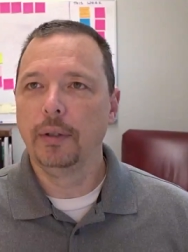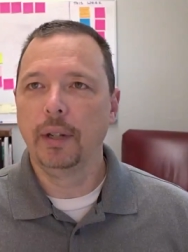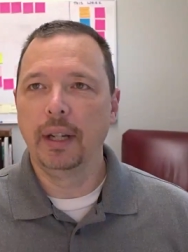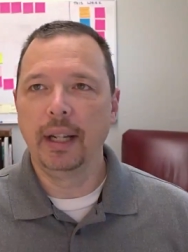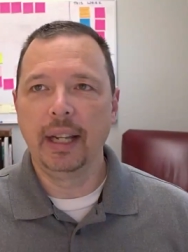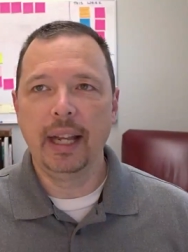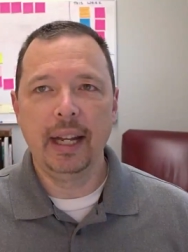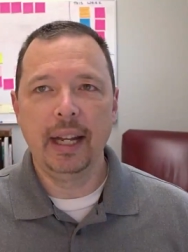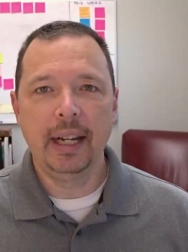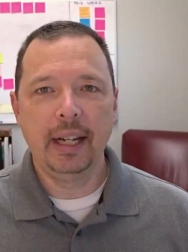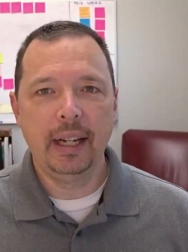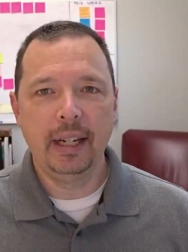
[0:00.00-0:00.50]
I
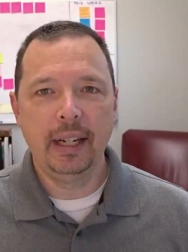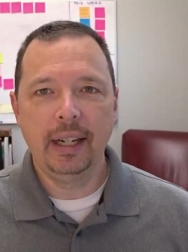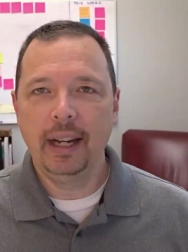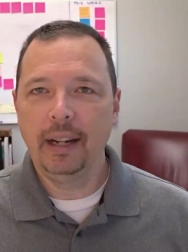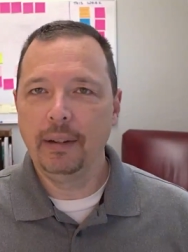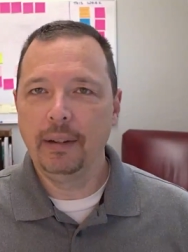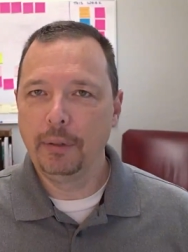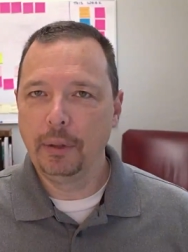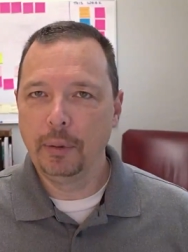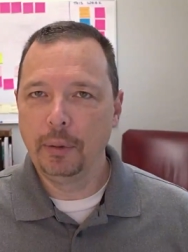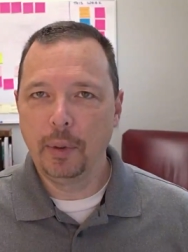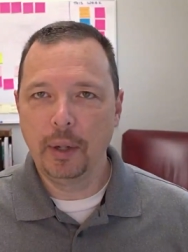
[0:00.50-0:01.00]
get it
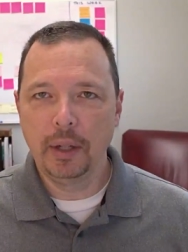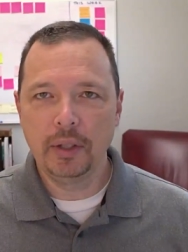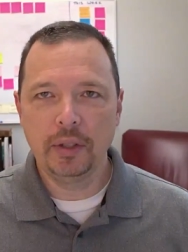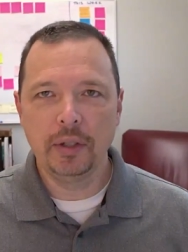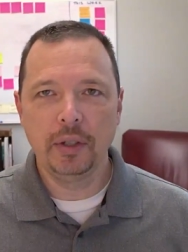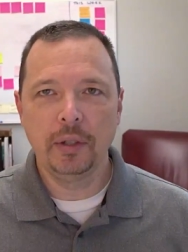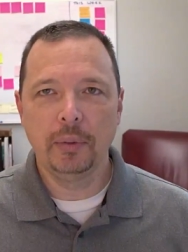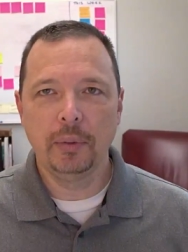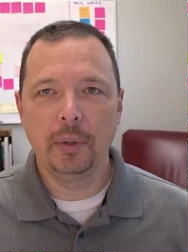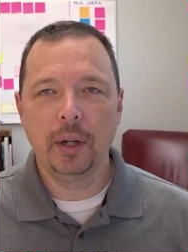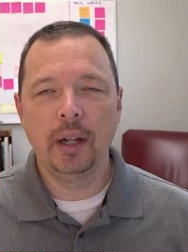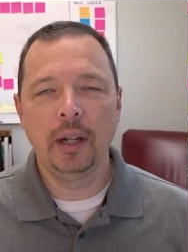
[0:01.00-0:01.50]
every once
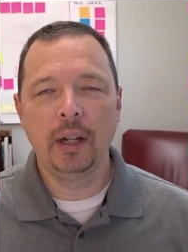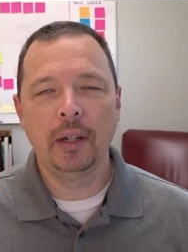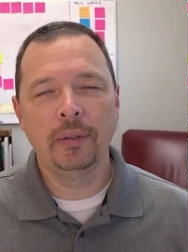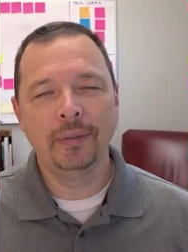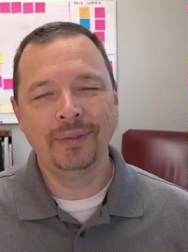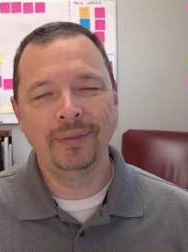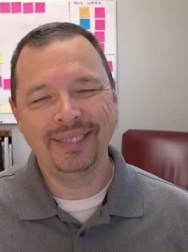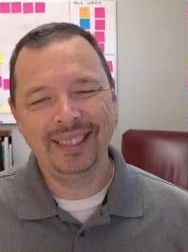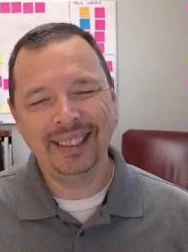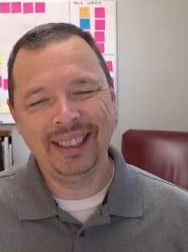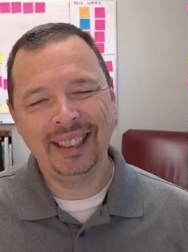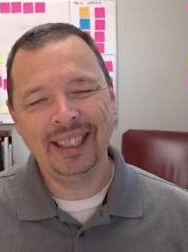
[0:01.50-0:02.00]
in a
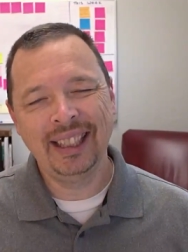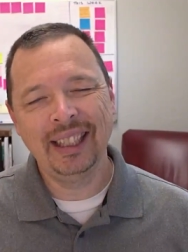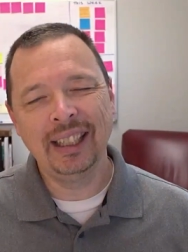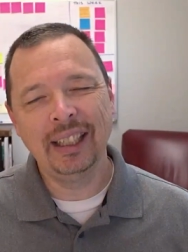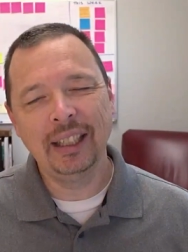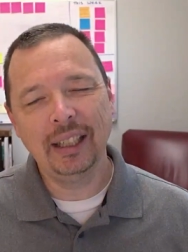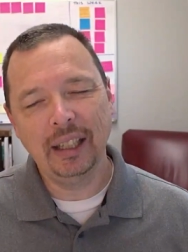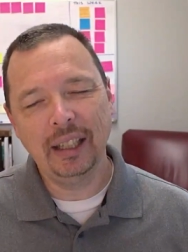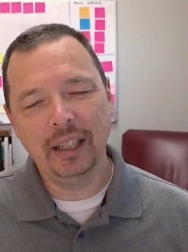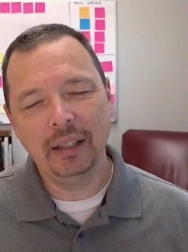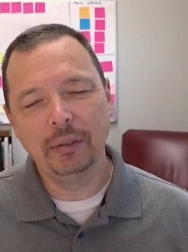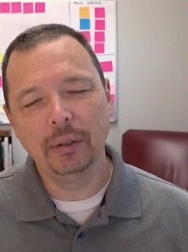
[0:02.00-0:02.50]
while?
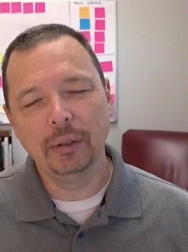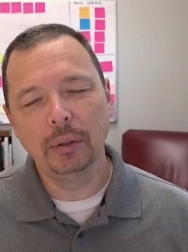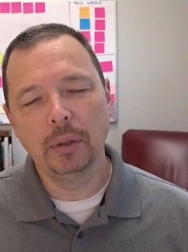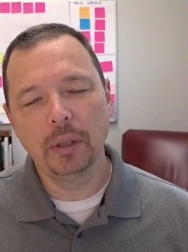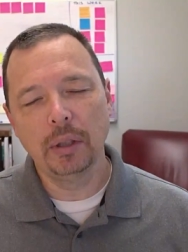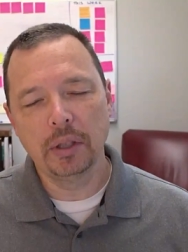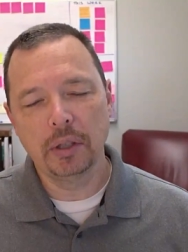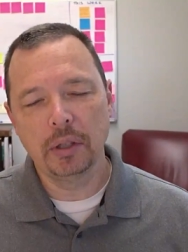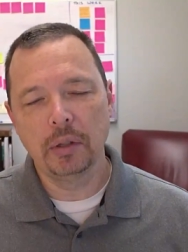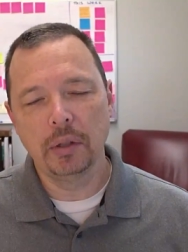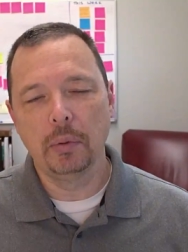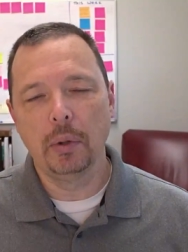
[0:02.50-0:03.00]
Yeah, every
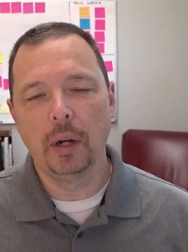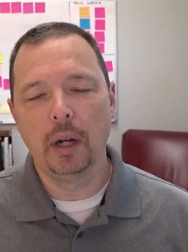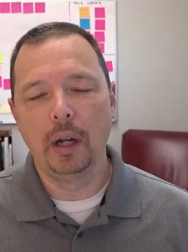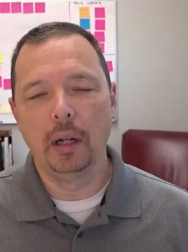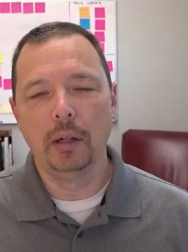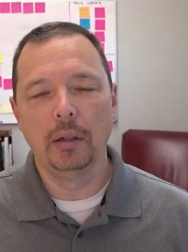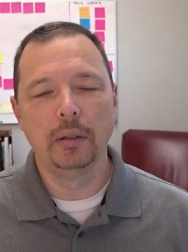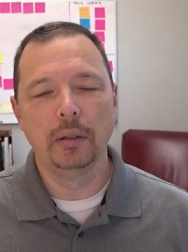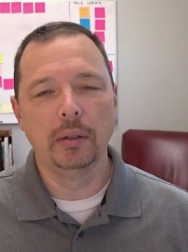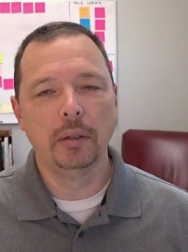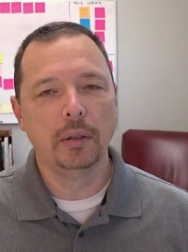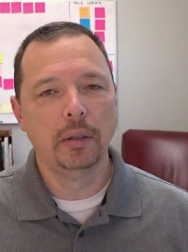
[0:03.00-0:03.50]
once in a
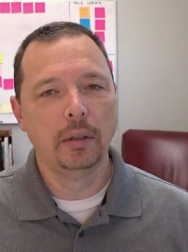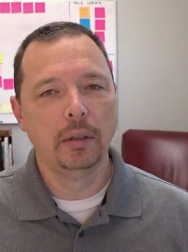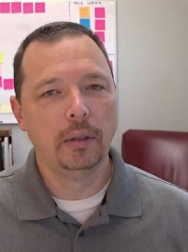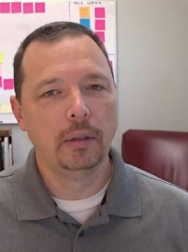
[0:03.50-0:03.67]
while.